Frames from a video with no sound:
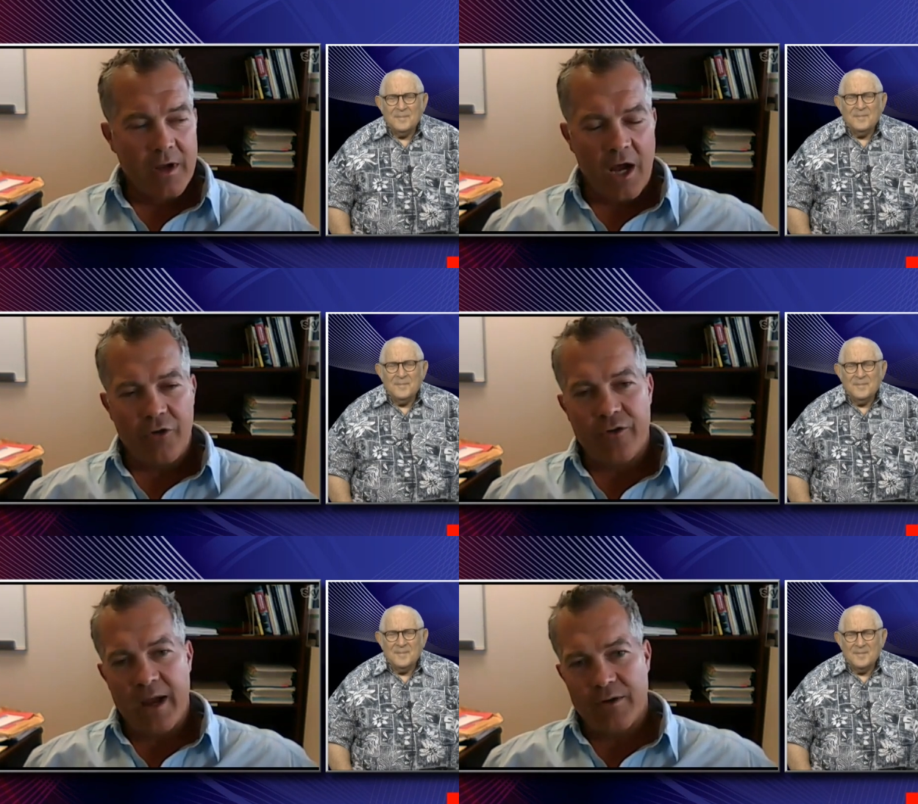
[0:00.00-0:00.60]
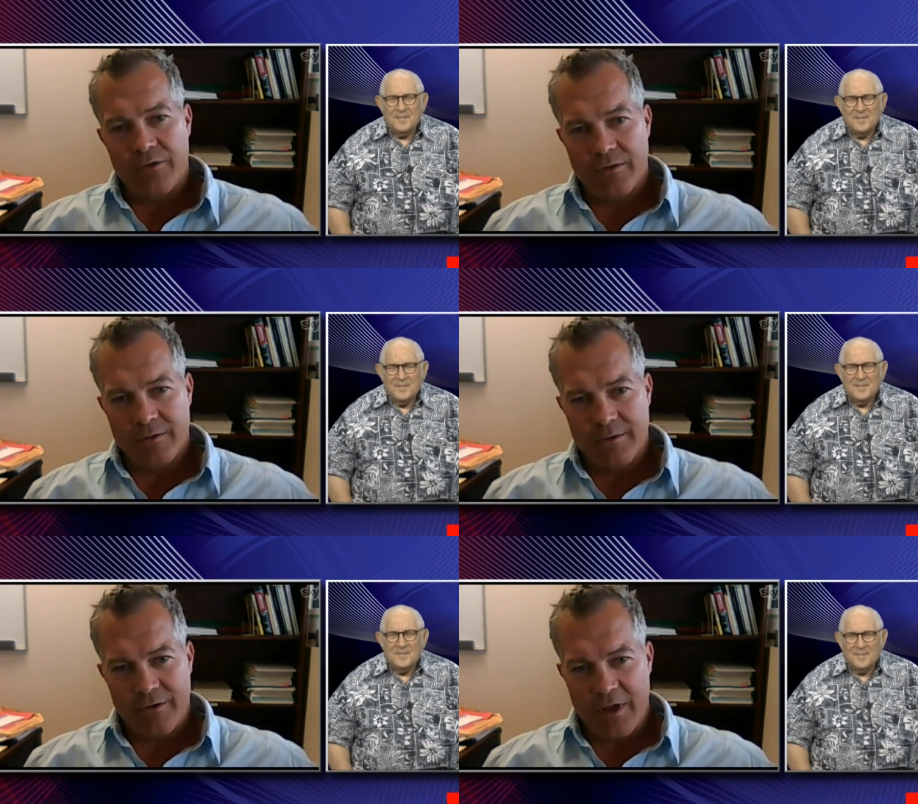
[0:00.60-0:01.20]
Speaker 1: contracts,
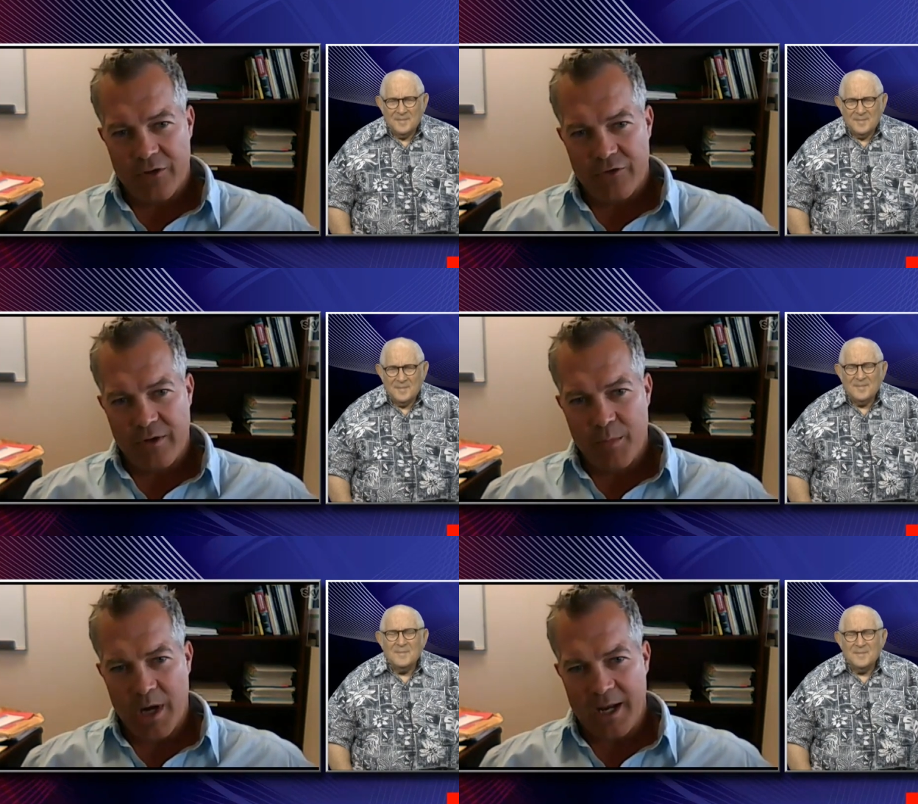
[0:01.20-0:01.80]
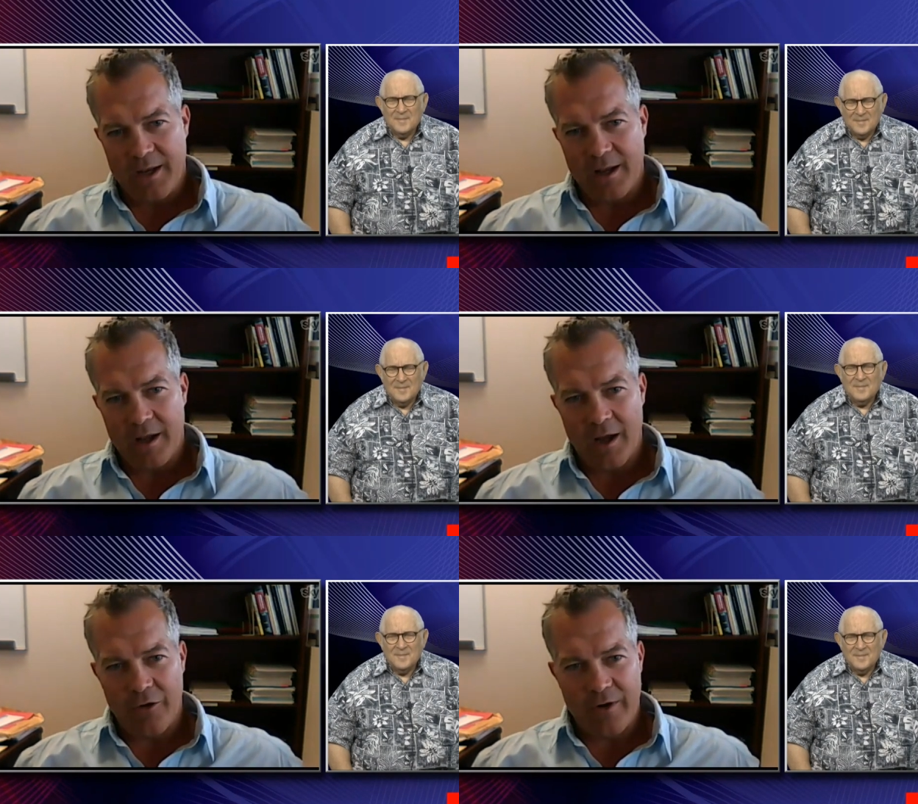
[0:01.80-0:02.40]
essentially binding
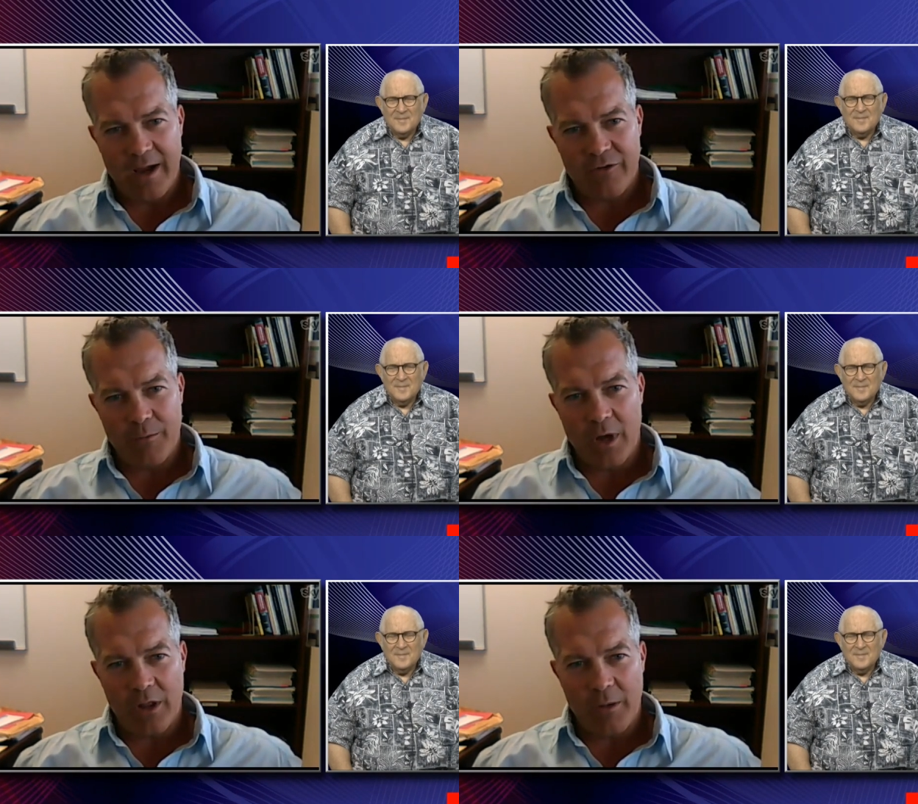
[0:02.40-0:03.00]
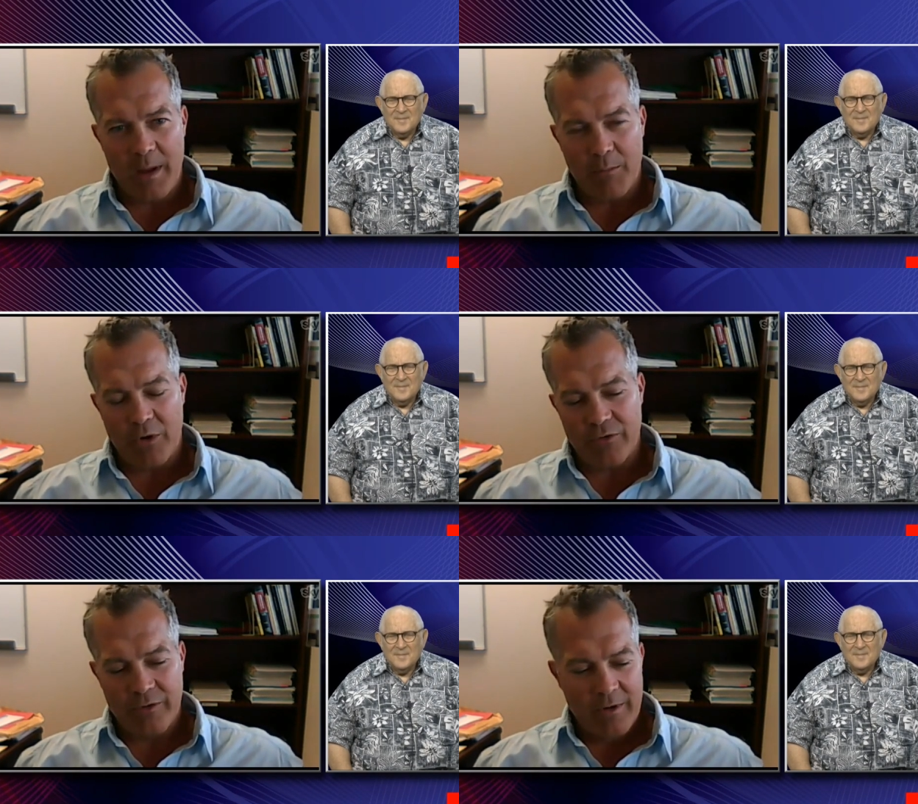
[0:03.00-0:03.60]
contracts among the
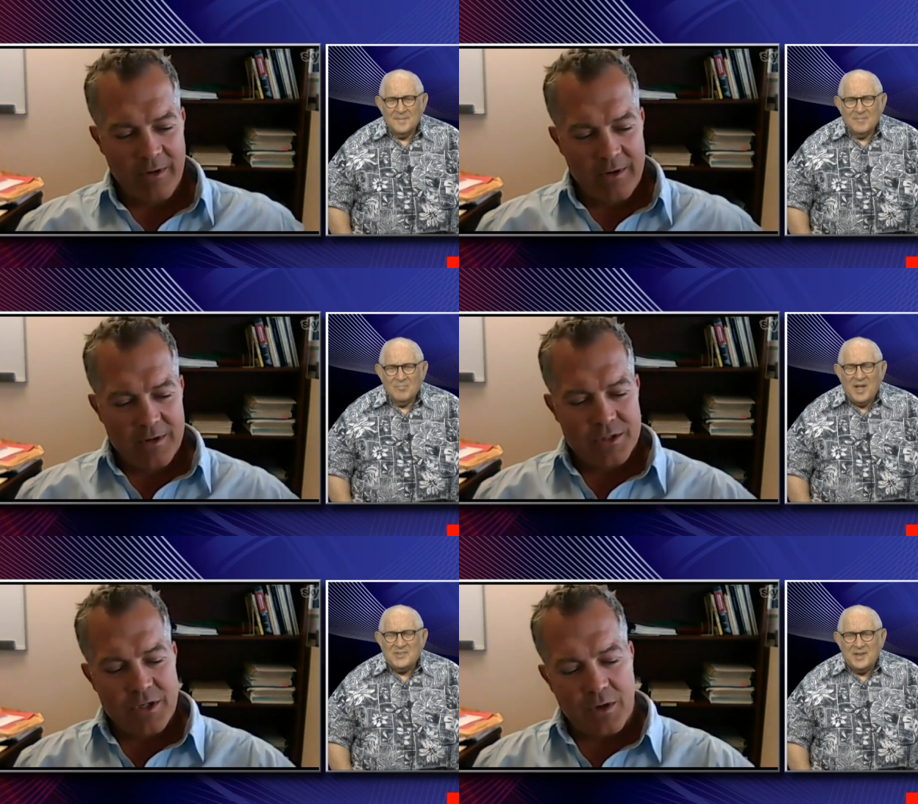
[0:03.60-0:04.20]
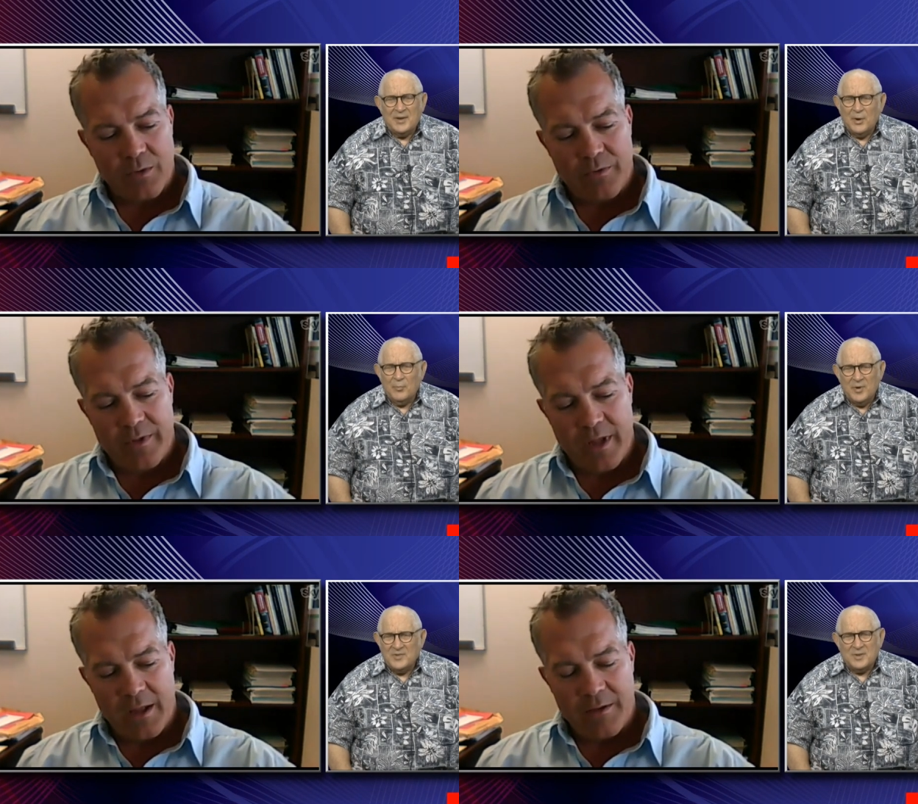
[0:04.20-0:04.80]
members.
Speaker 2: That's so not
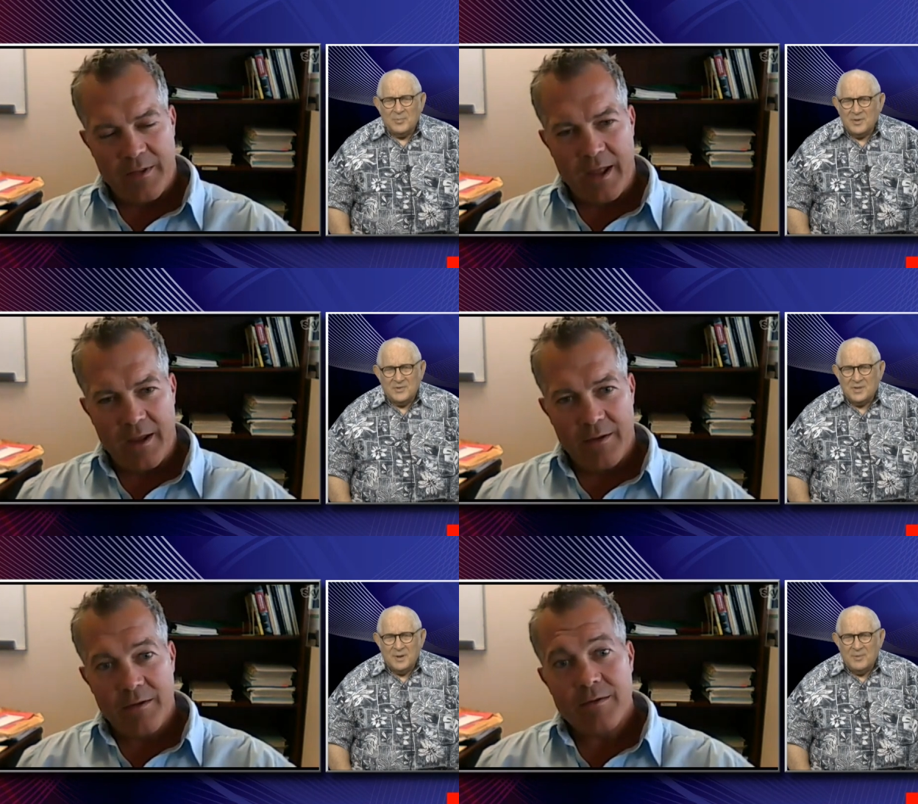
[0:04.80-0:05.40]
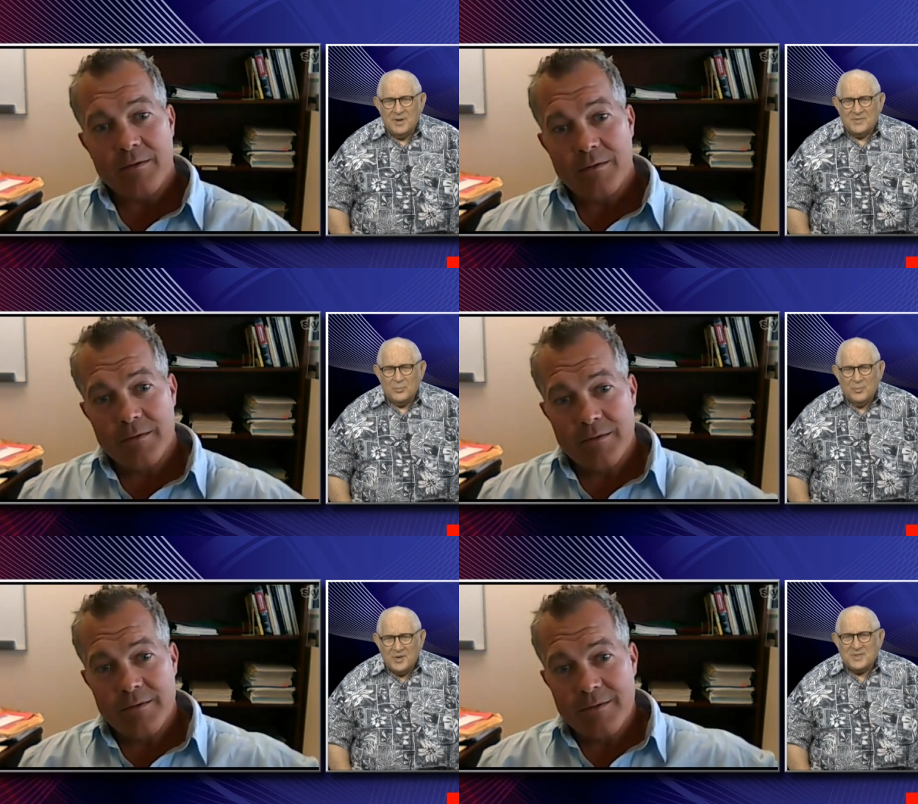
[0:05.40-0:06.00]
unreasonable, it, it, is it? I mean, it's a
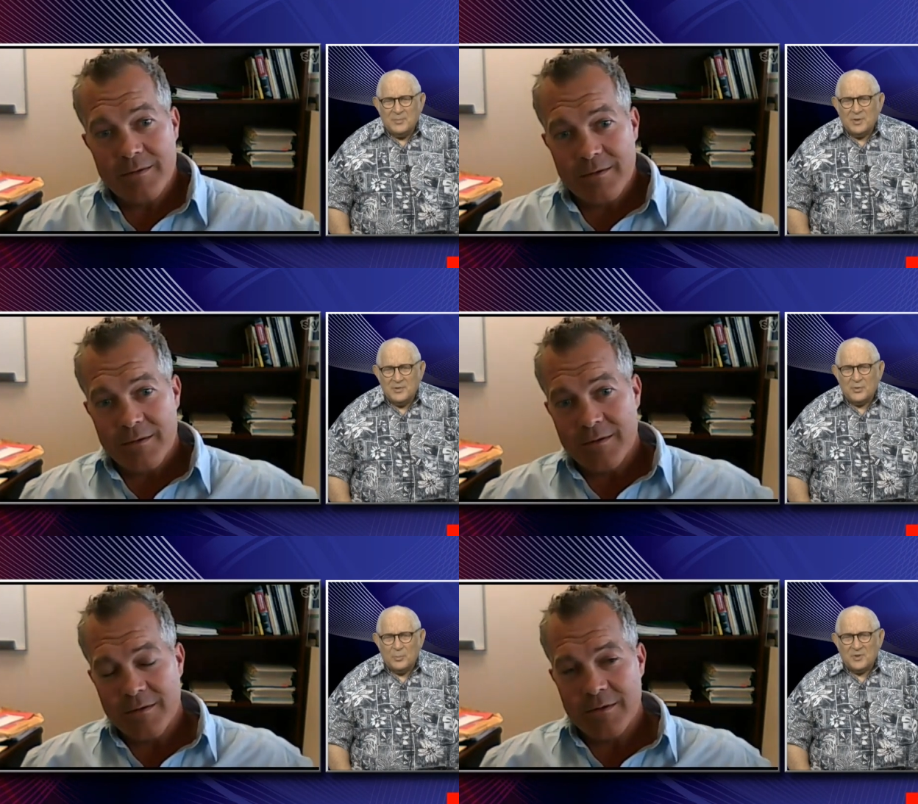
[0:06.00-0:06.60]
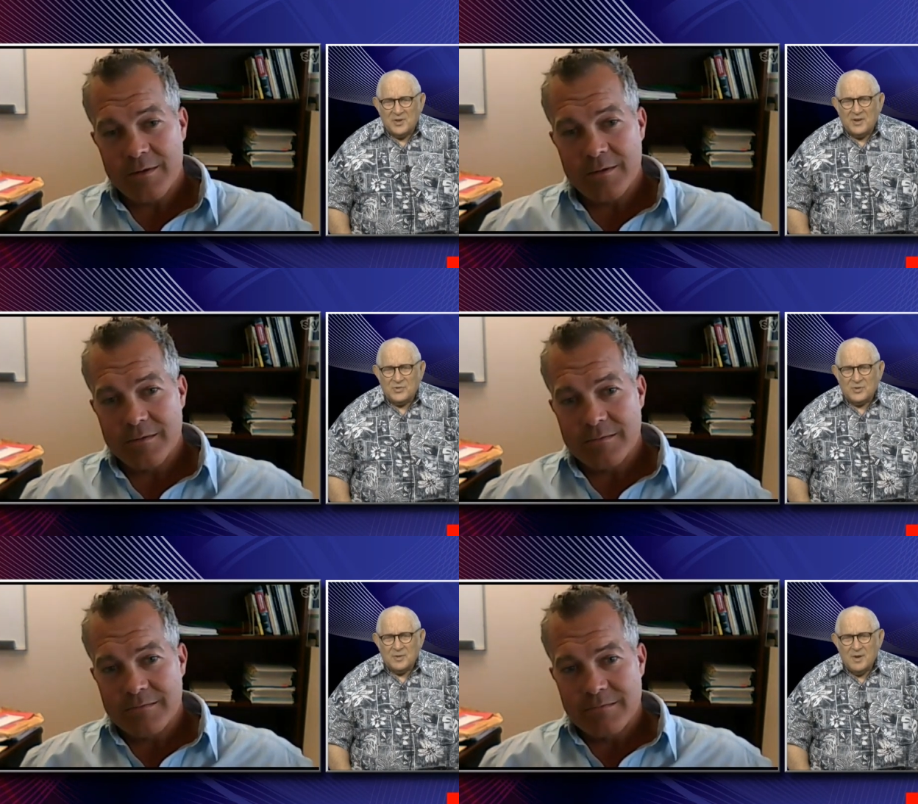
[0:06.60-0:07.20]
reasonable
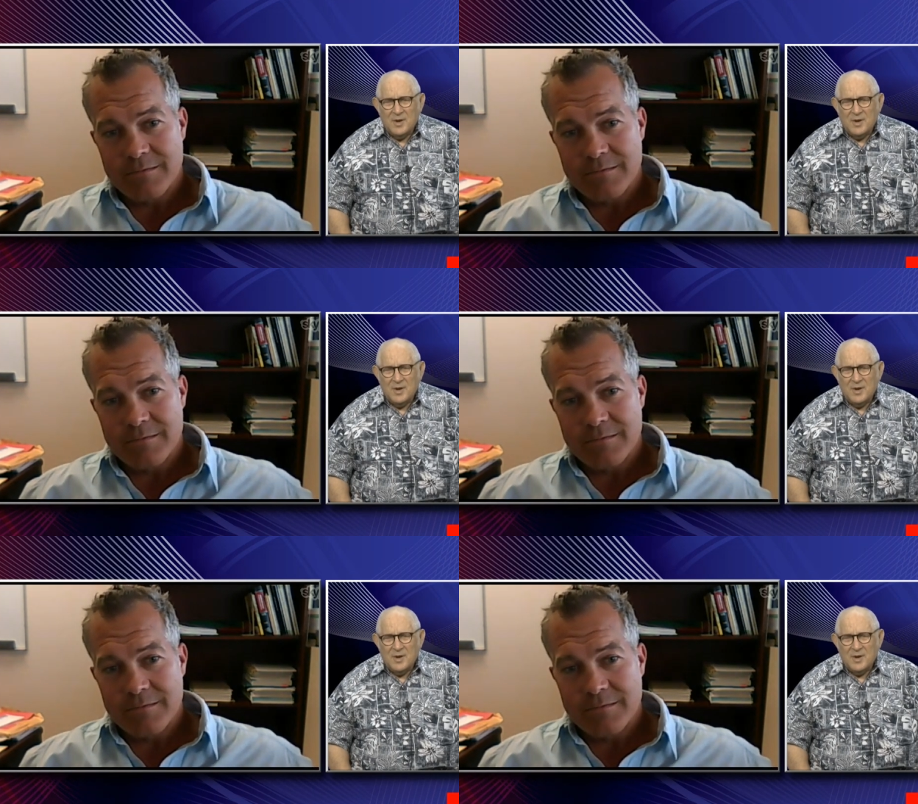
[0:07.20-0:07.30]
interpretation.